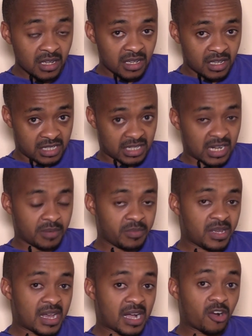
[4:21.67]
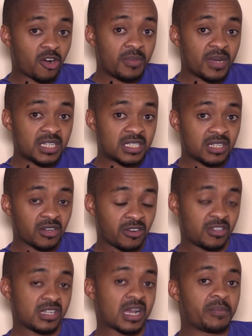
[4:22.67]
it can be a comment, or
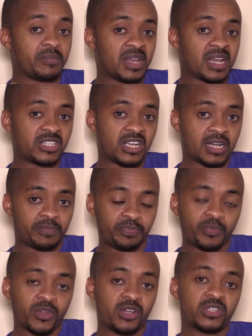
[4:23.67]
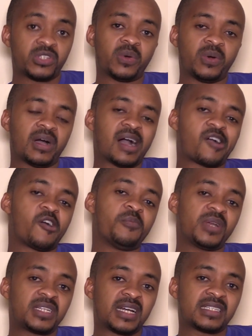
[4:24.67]
it can be a share. So a
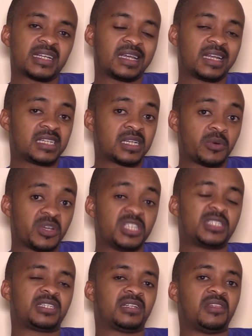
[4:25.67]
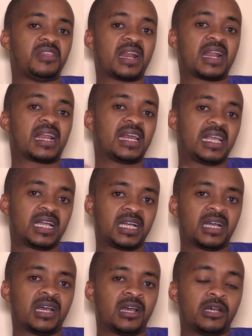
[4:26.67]
comment has a greater weight than a like.
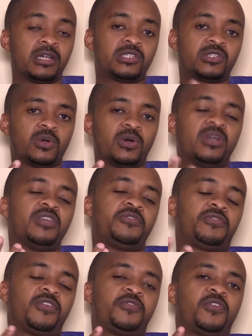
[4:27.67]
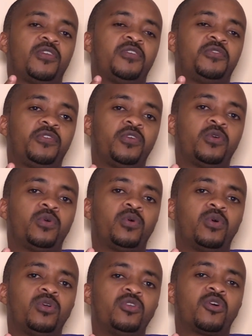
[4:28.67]
So if
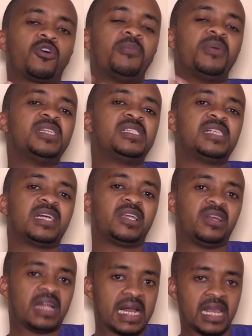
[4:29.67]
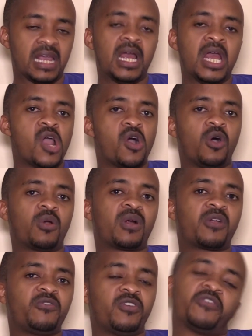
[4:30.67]
you comment regularly on one
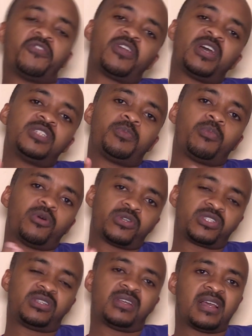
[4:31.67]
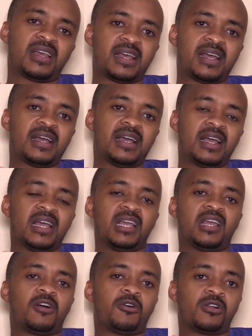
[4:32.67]
of your friends' posts,
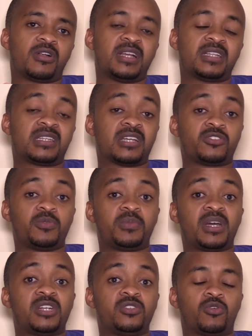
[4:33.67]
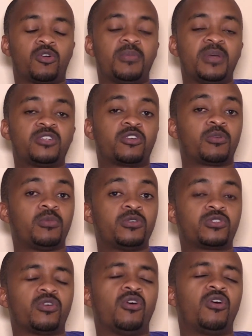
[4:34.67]
or let's assume that you comment on
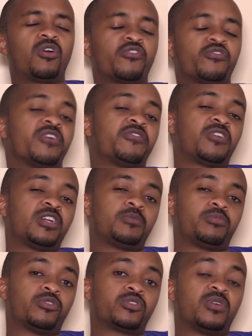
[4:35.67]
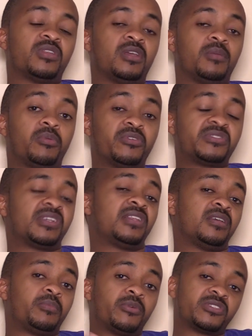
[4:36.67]
almost all of your friends' posts when they post and
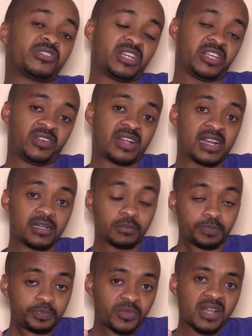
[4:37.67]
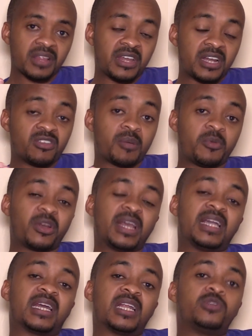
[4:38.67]
they post regularly, then you're more
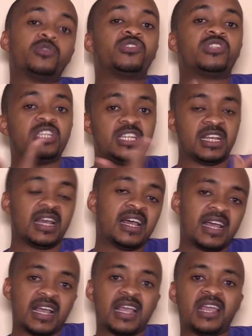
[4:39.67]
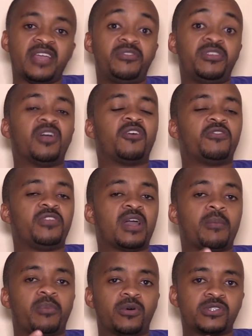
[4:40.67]
likely to see every of their
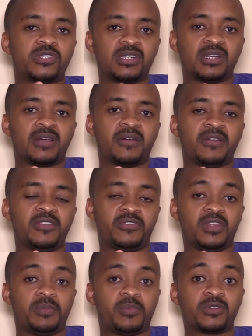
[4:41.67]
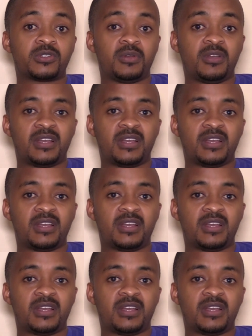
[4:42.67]
posts. If they post